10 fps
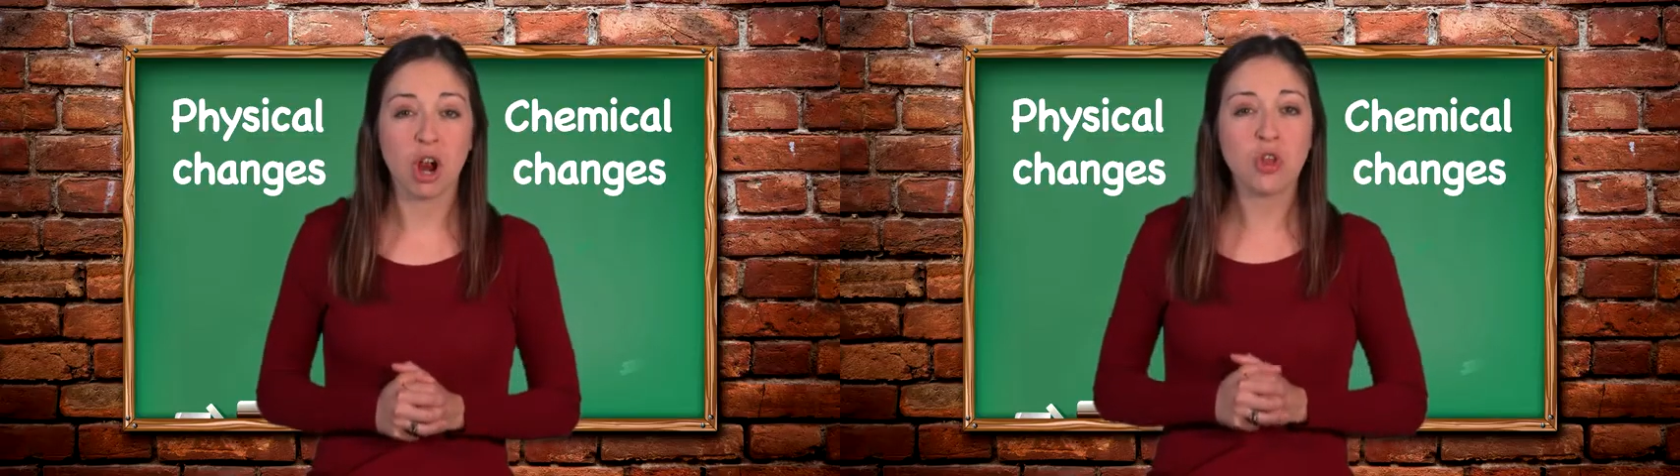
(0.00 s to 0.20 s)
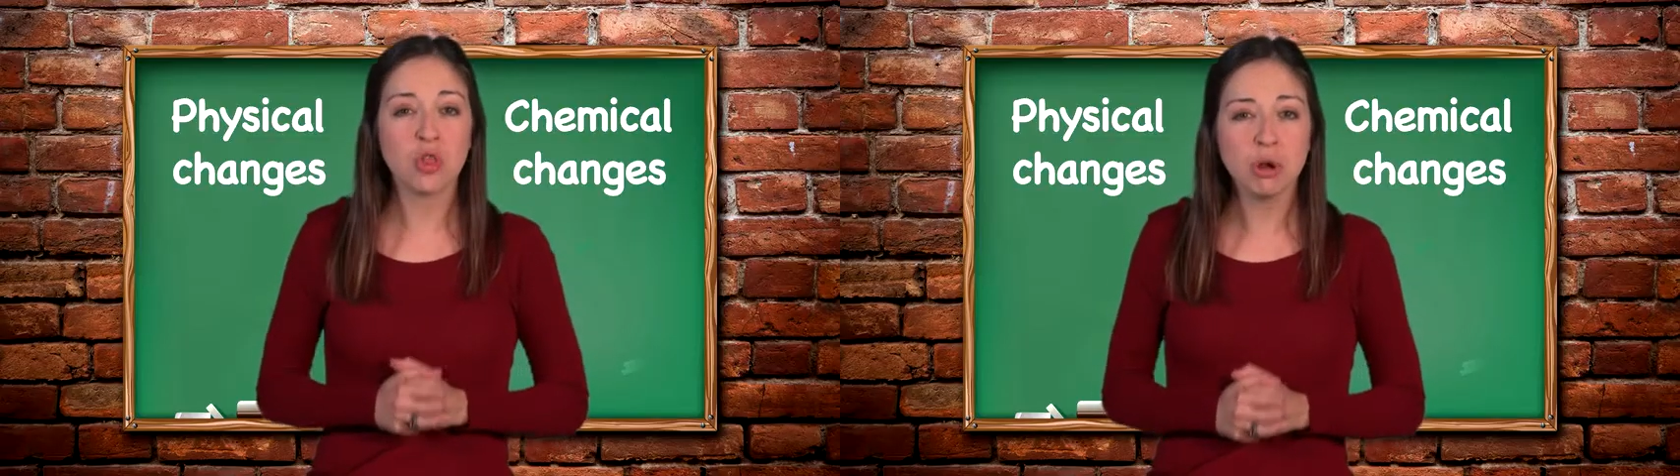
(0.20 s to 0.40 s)

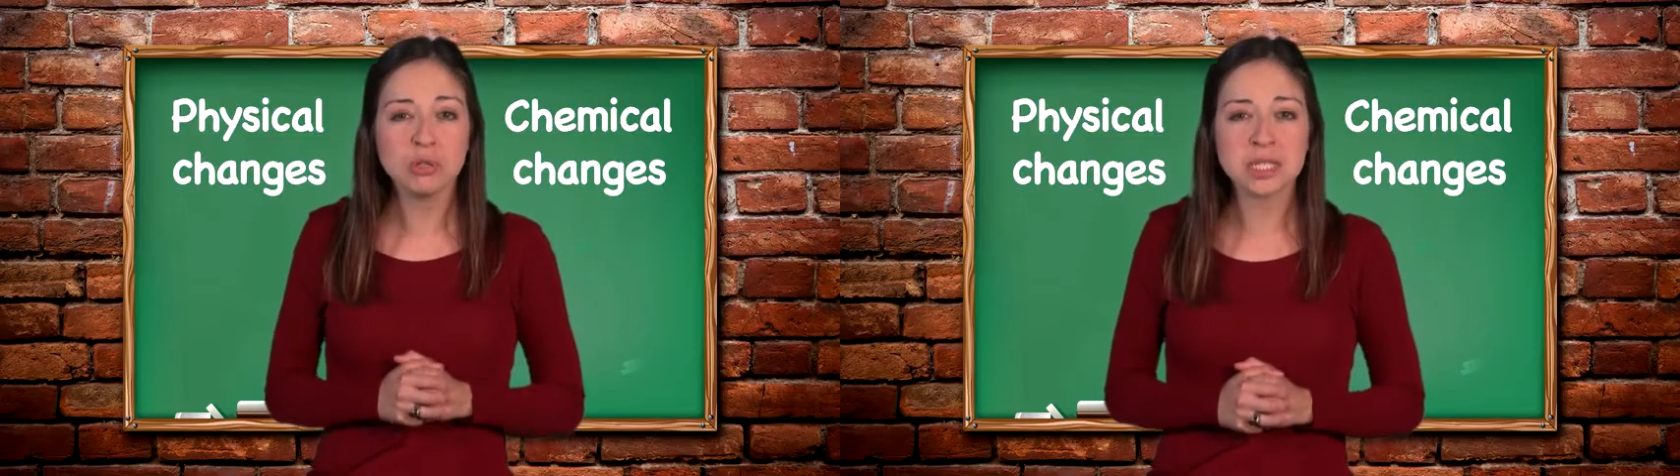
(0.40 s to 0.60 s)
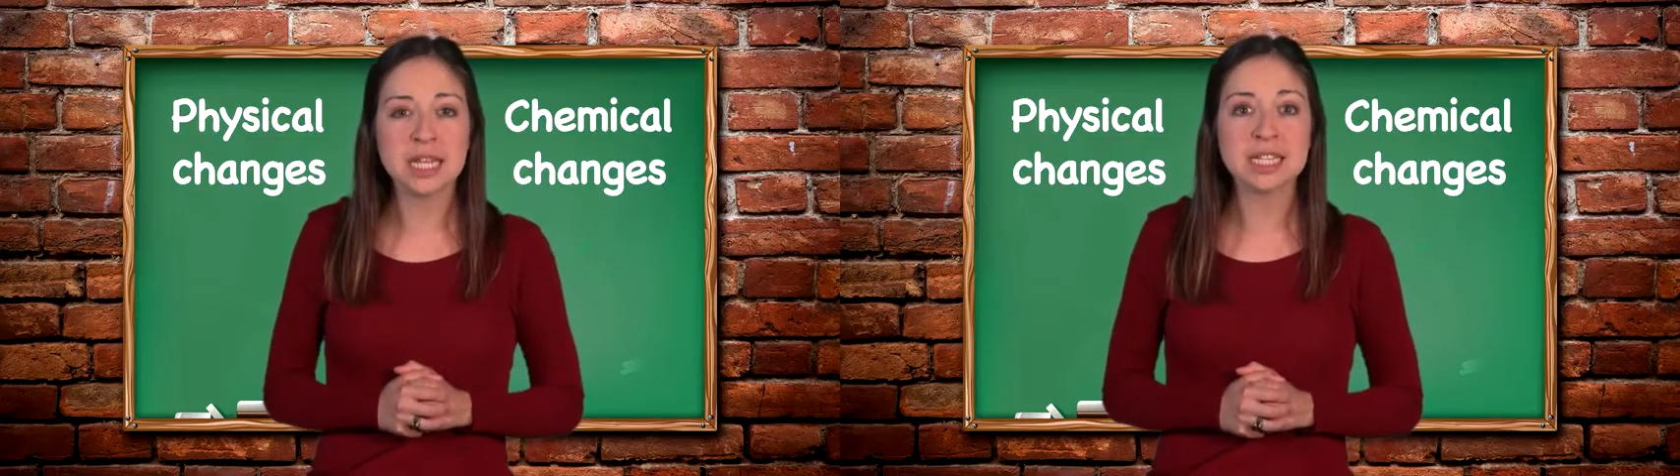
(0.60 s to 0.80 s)
are those
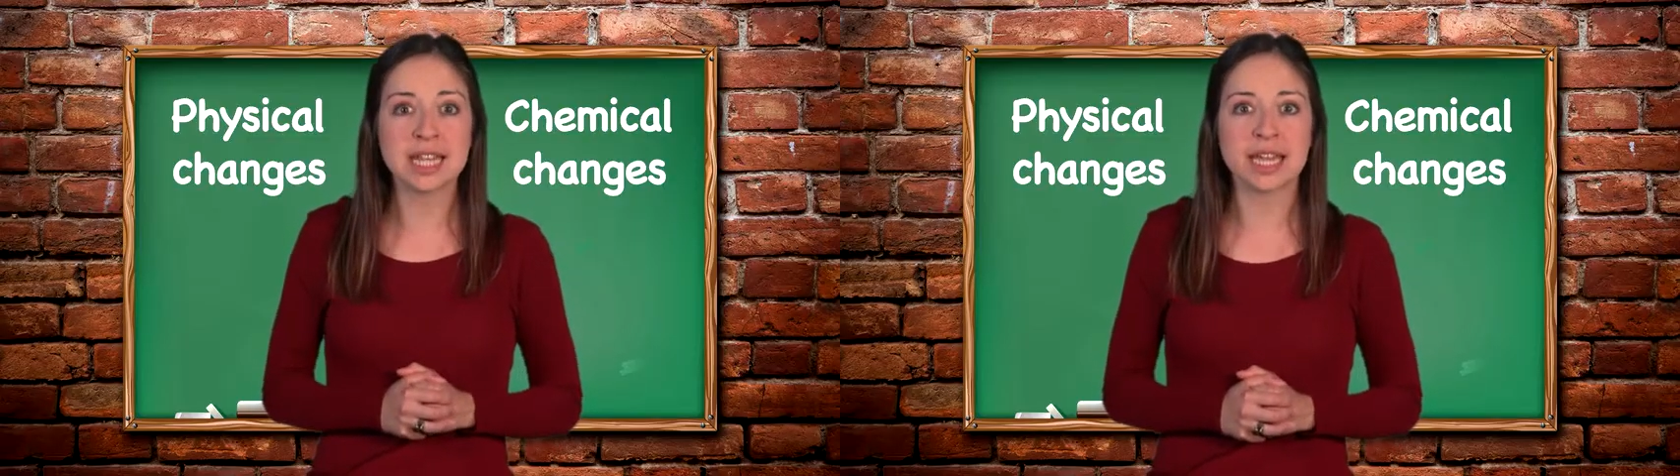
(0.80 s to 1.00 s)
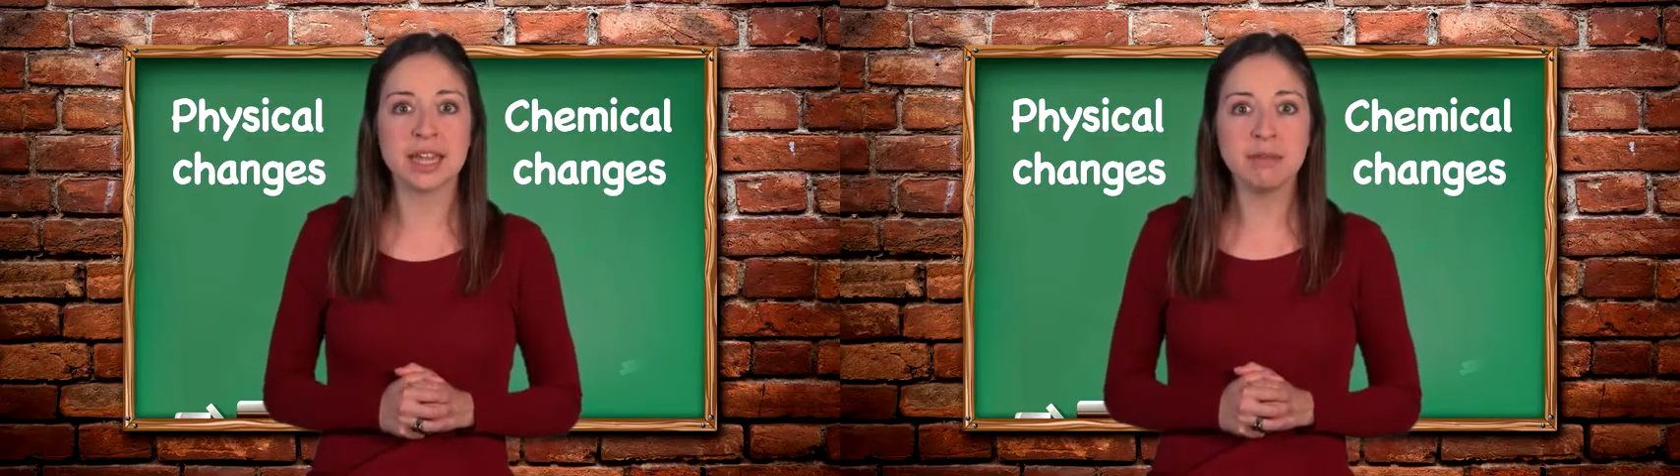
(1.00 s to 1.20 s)
things
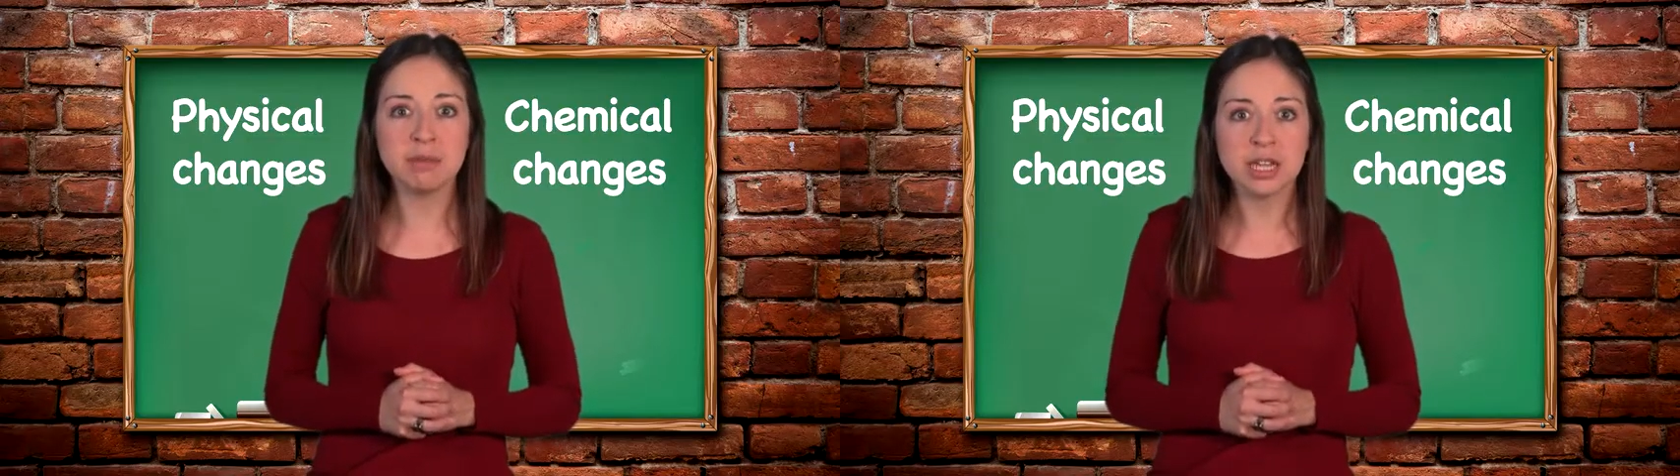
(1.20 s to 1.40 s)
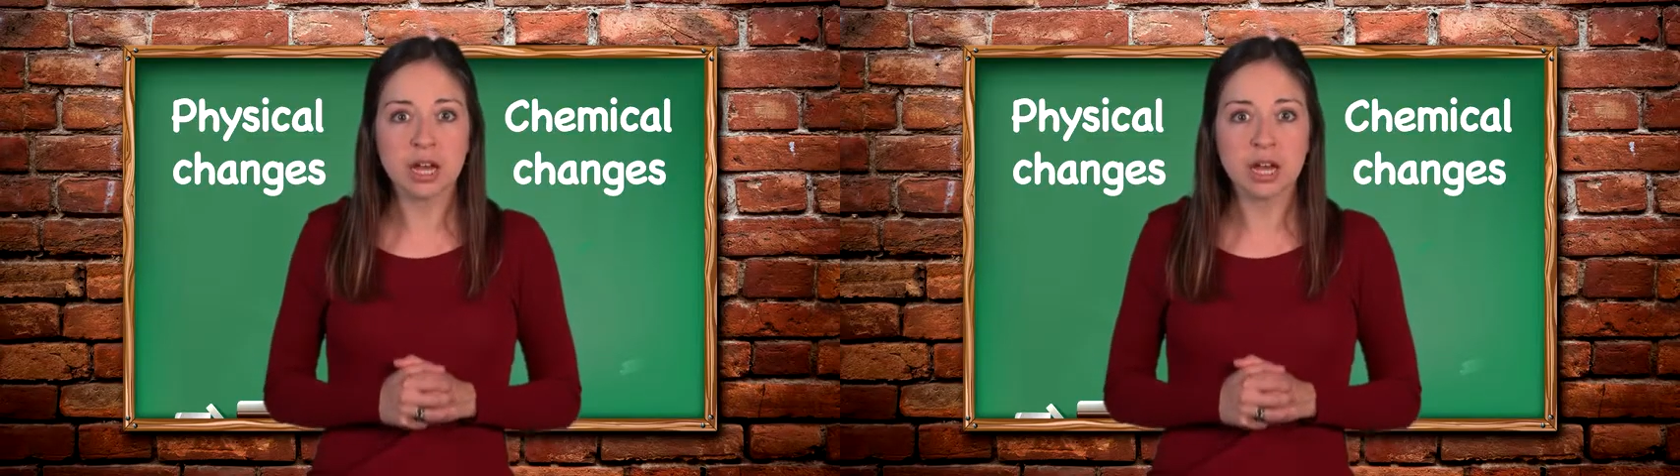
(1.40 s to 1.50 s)
that can be